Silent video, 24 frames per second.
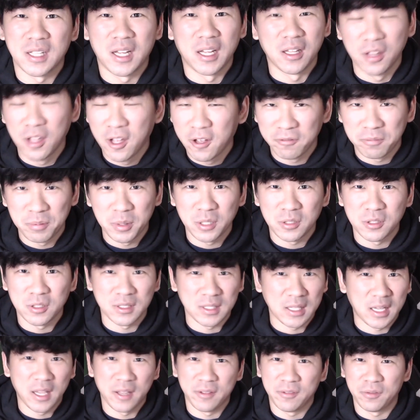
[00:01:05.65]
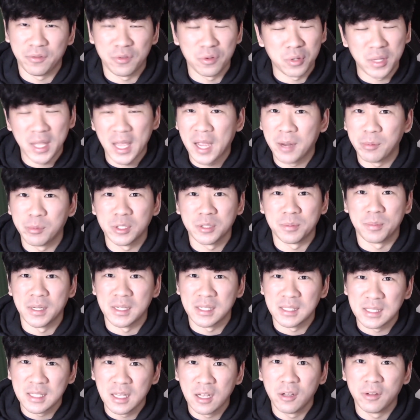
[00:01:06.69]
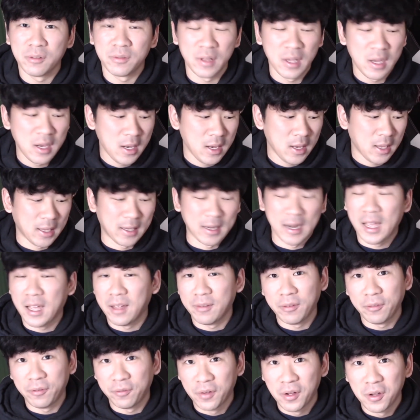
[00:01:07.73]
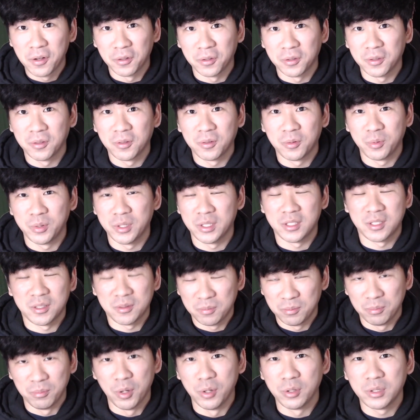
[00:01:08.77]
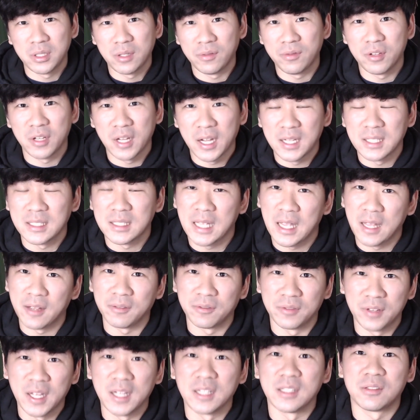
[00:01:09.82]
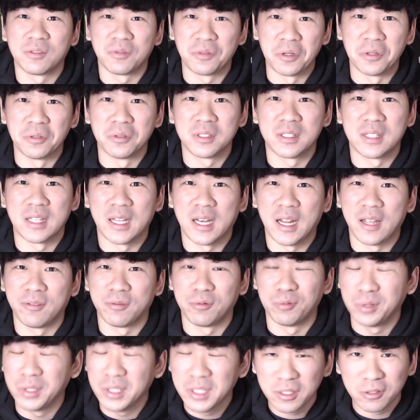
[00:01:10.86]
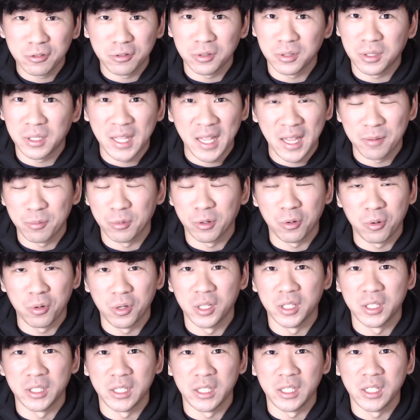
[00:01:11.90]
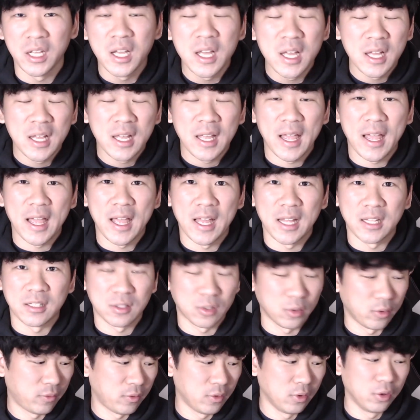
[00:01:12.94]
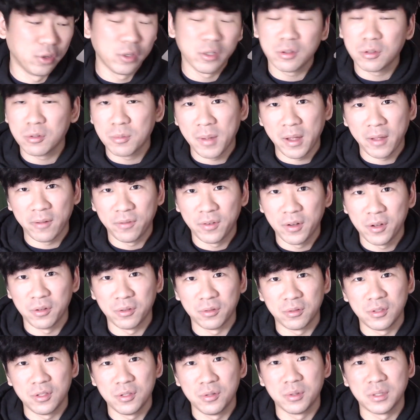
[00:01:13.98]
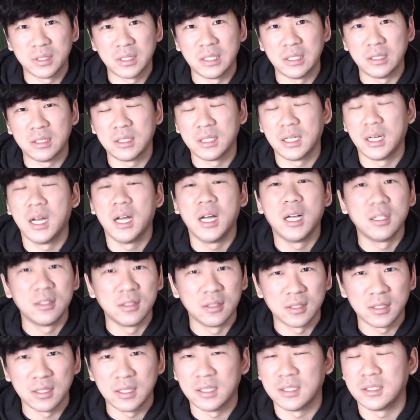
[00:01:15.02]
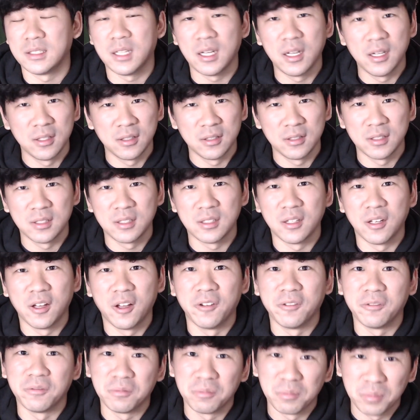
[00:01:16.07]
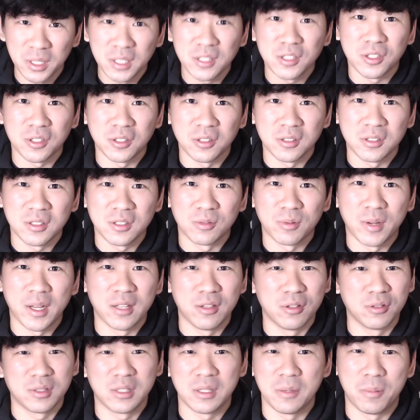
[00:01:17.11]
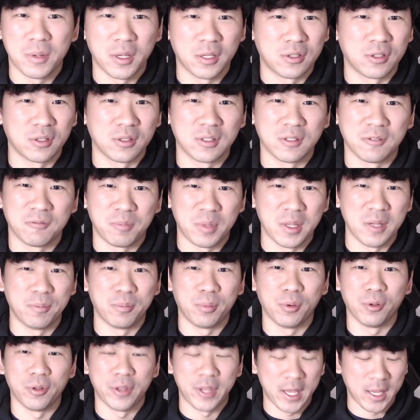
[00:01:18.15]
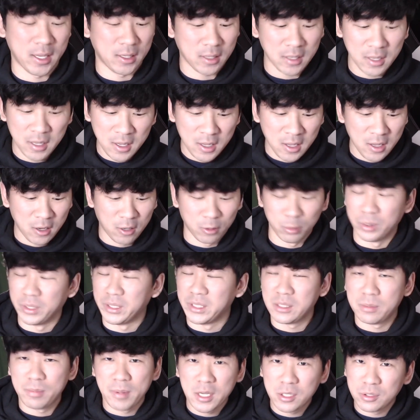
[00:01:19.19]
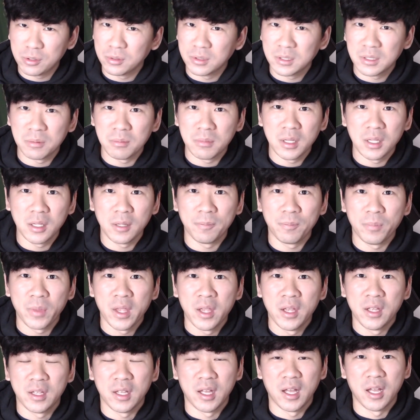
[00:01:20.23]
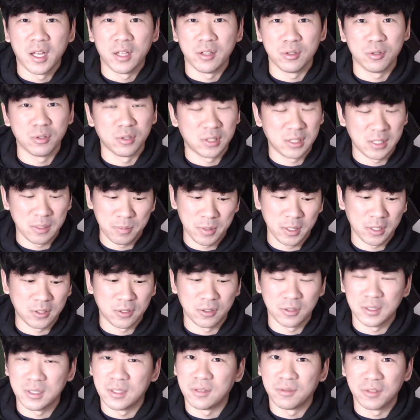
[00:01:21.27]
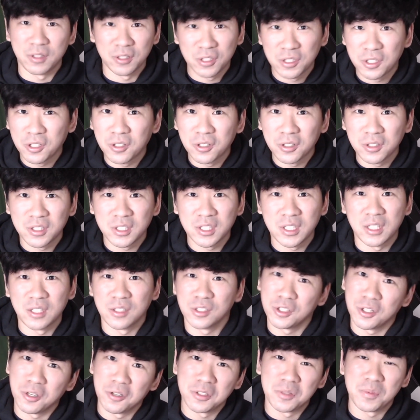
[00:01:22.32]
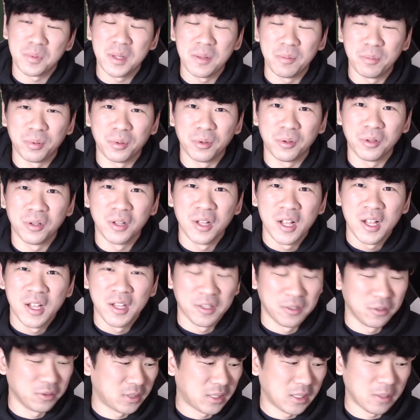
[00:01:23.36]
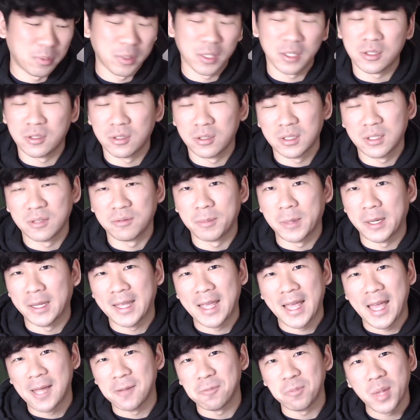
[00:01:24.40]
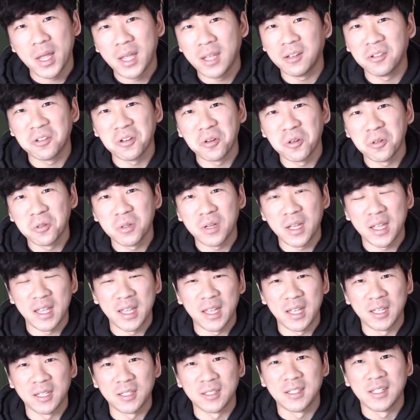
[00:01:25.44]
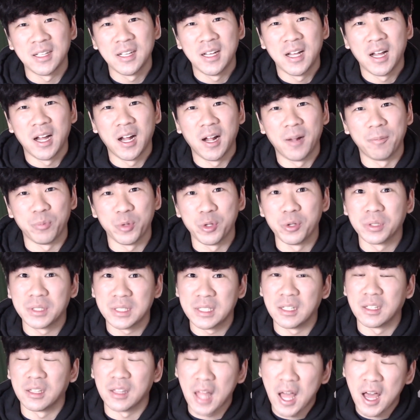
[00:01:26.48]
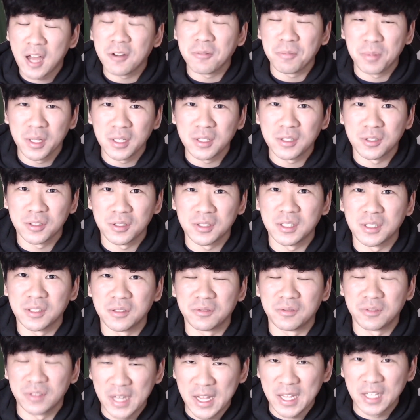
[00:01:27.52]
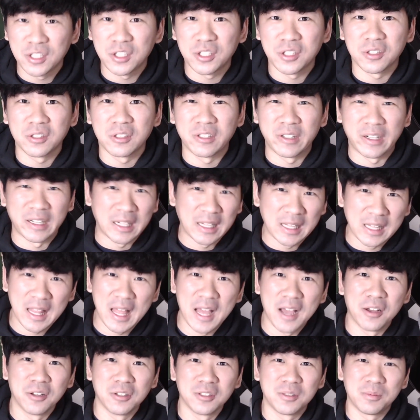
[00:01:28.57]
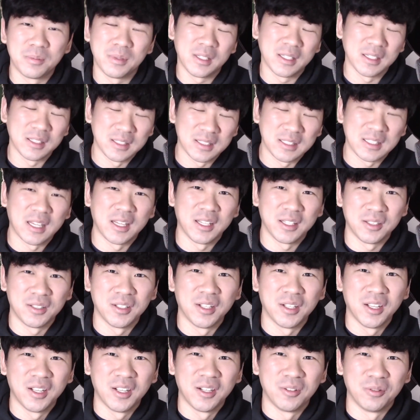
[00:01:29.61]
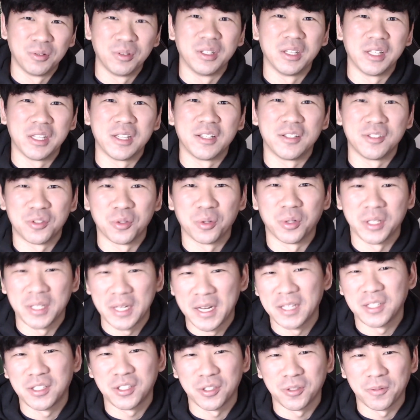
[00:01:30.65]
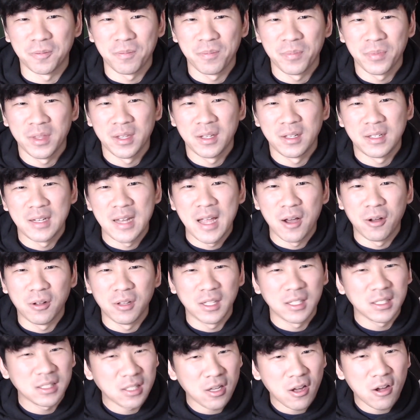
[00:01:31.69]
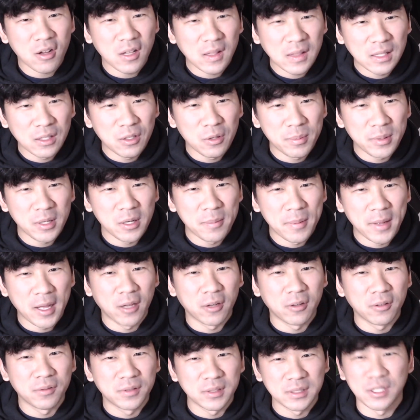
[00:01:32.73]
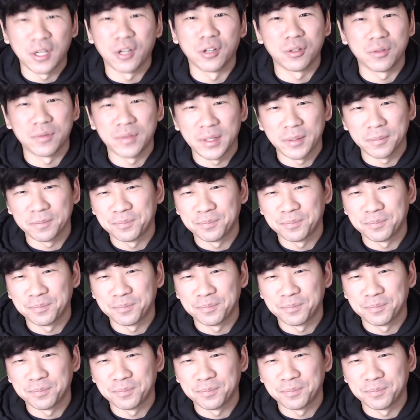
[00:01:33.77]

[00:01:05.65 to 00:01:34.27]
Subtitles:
I love pictures. I have a few cameras myself, and I have a phone, which most of you guys have nice phones that have really good camera quality. And so if you look through my phone, you'll see tons and tons of pictures, right? You'll see pictures of people that are really special to me. You'll see pictures of the church and church people. You'll see pictures of my cat Mango, and you'll see a lot of pictures of nature and clouds because I really enjoy nature. Now, let's talk a little bit about photography.